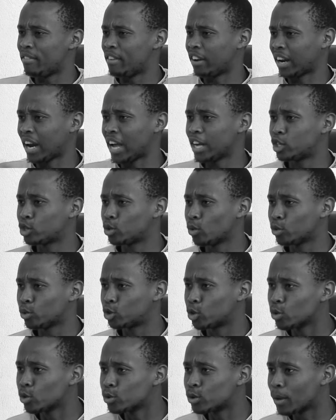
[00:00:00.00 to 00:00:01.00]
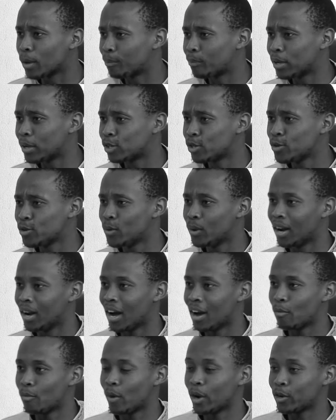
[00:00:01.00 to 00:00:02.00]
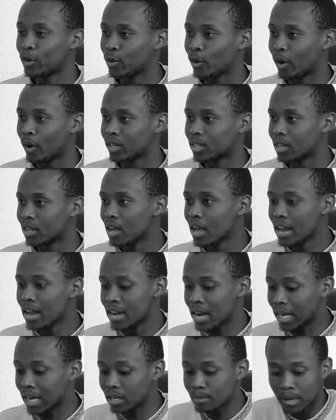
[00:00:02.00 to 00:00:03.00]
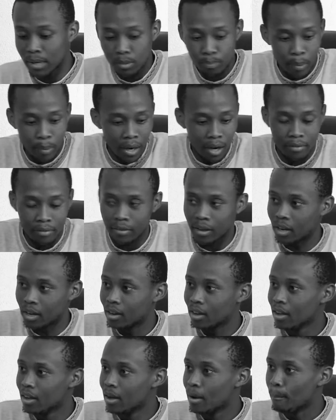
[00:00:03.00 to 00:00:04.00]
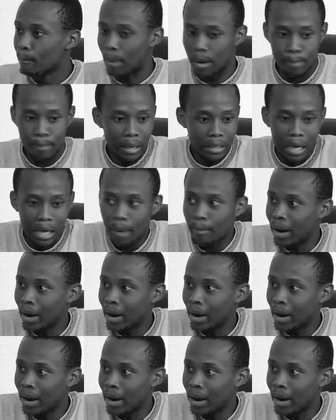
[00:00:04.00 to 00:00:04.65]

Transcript: have a right to choose the person you love, whatnot." Nothing must be available. Why are